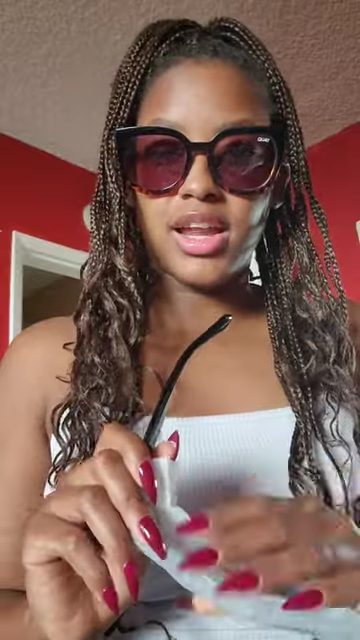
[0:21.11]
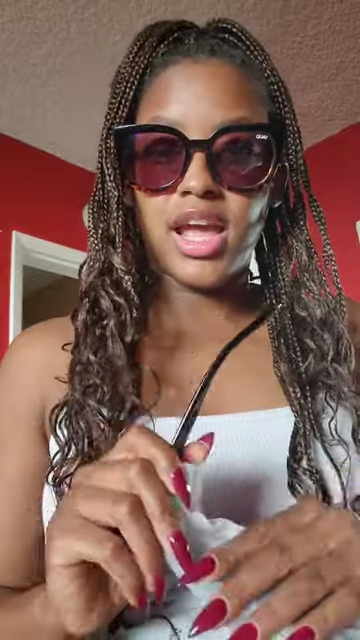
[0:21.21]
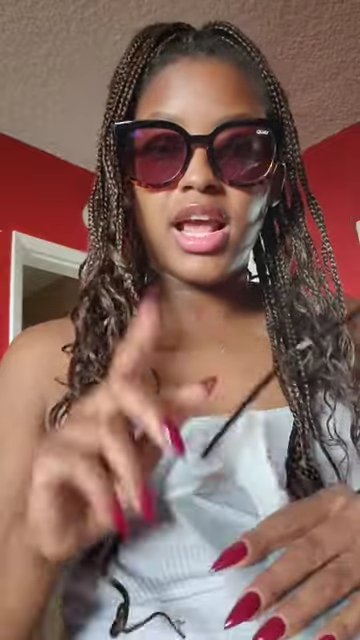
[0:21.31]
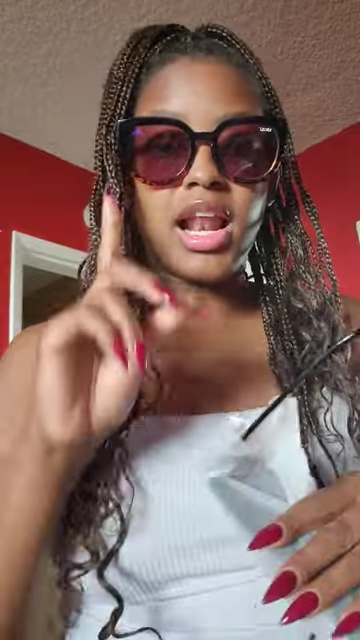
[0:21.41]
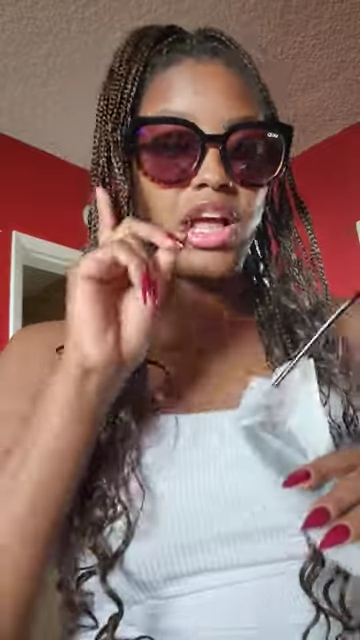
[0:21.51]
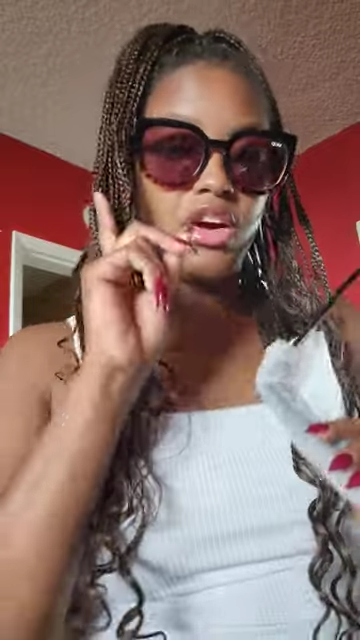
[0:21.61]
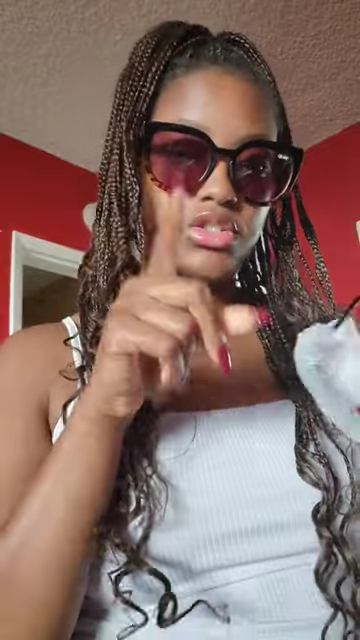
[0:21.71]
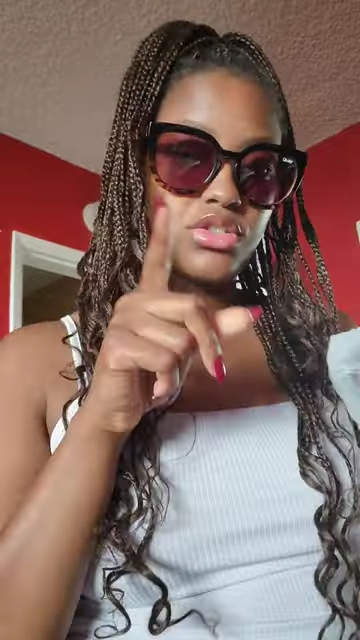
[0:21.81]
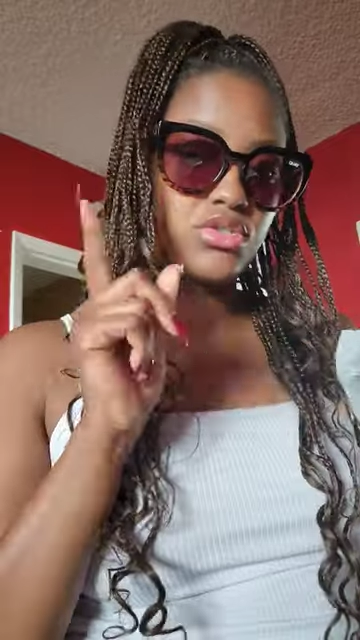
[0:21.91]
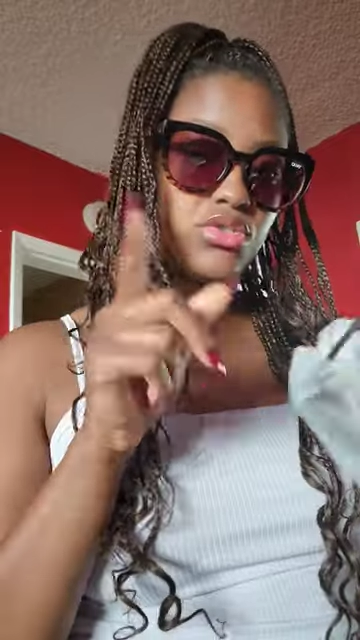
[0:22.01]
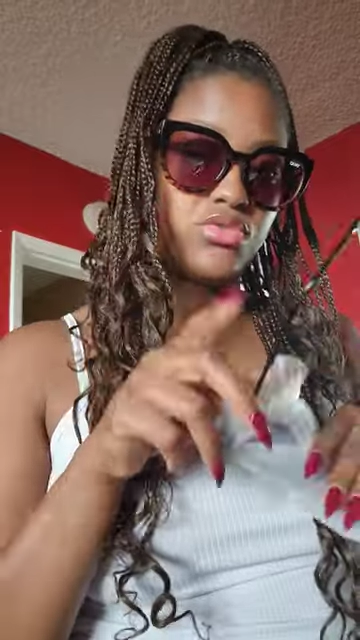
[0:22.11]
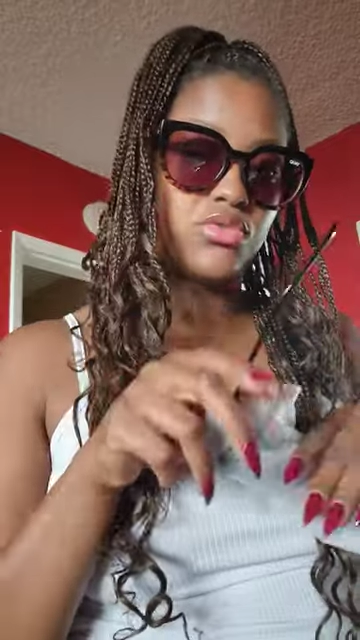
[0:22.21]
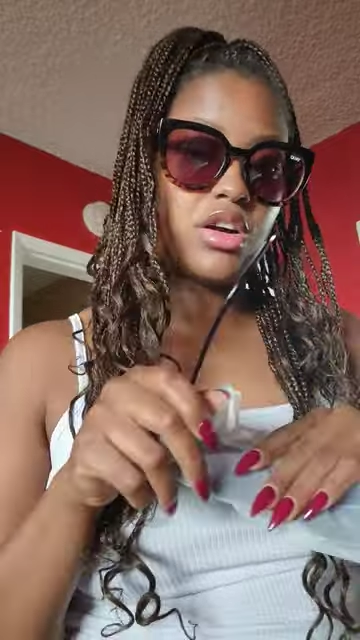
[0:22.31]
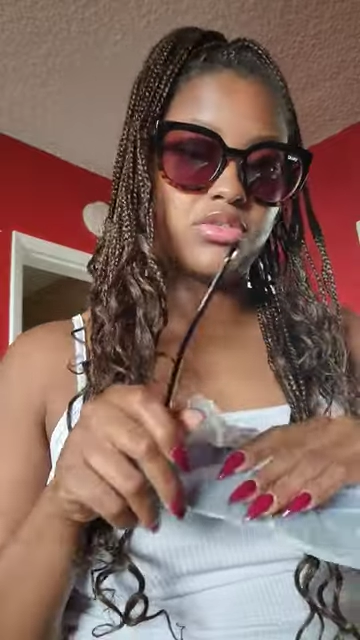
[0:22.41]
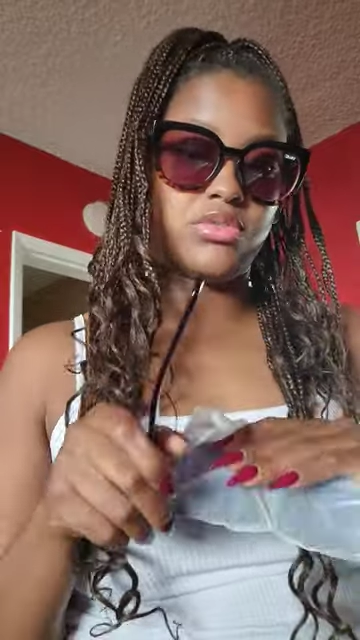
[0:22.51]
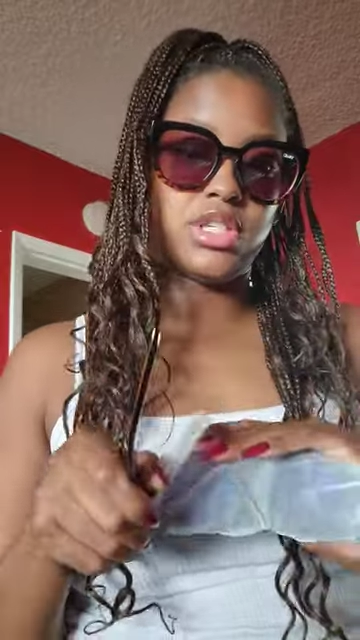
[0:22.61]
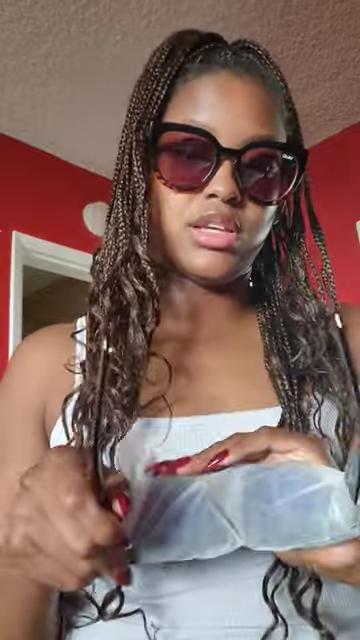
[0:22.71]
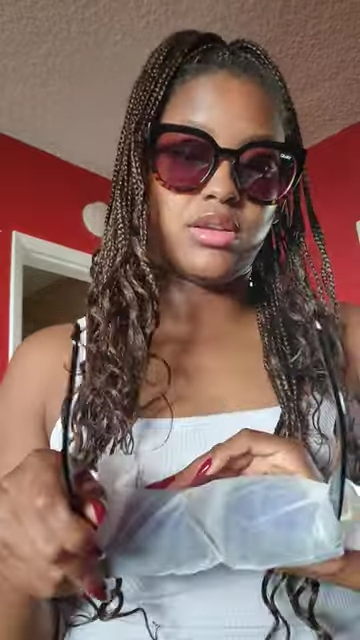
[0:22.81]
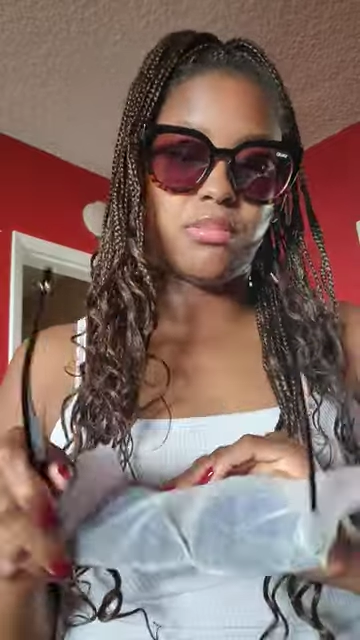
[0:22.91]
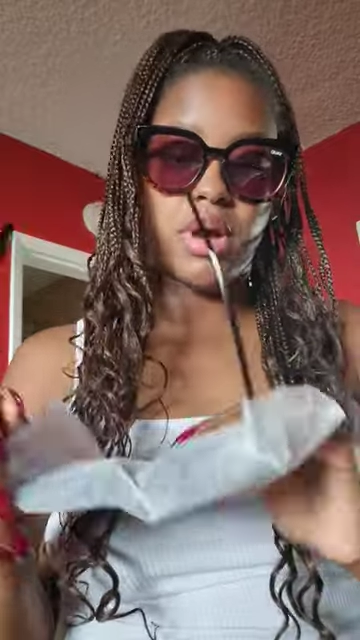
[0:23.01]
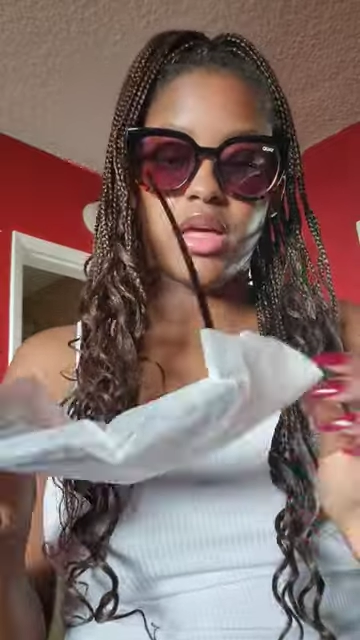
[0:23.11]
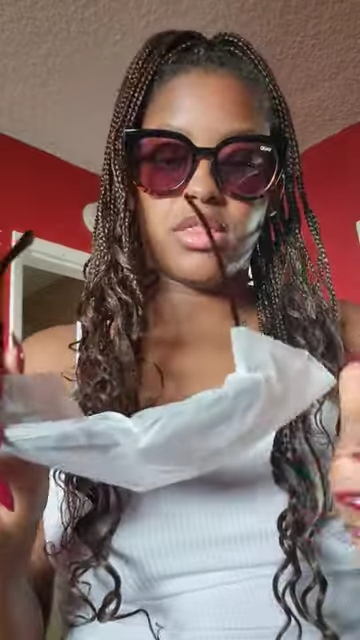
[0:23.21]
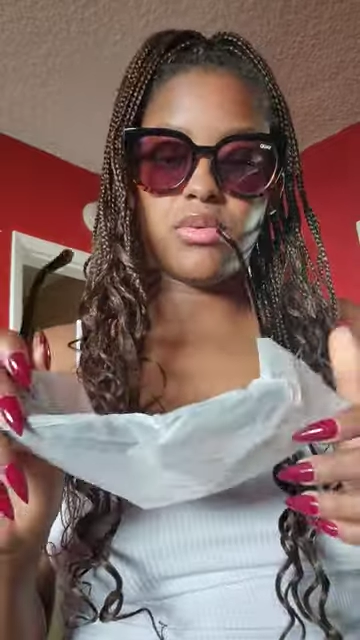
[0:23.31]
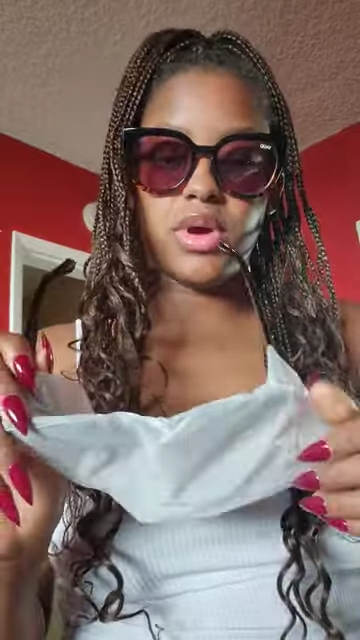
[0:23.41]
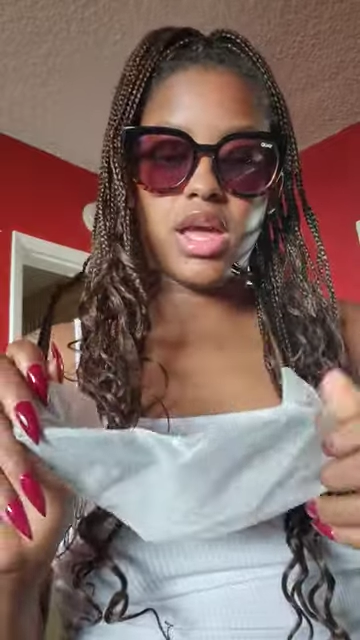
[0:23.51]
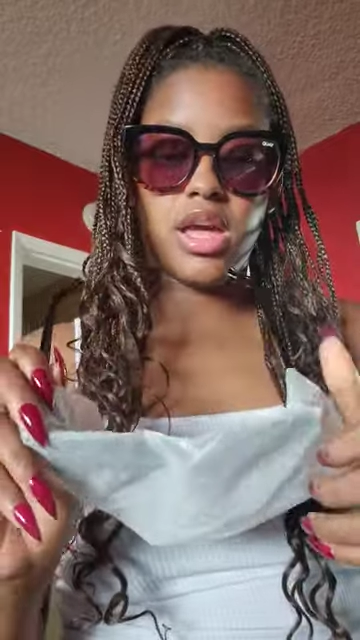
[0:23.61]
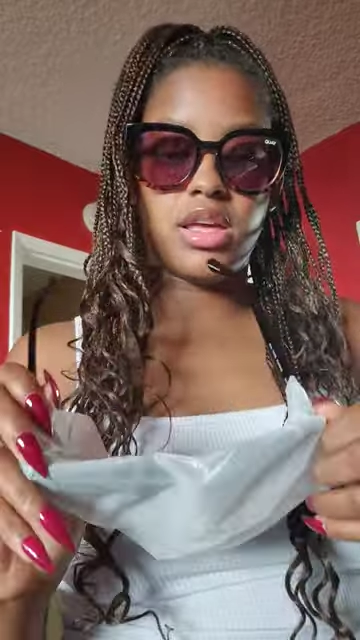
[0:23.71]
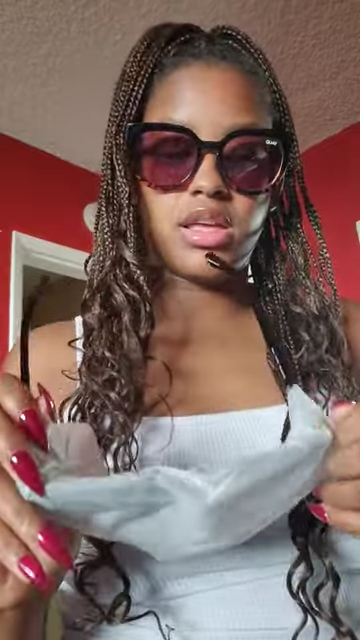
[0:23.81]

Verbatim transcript: And I also use Rakuten, by the way,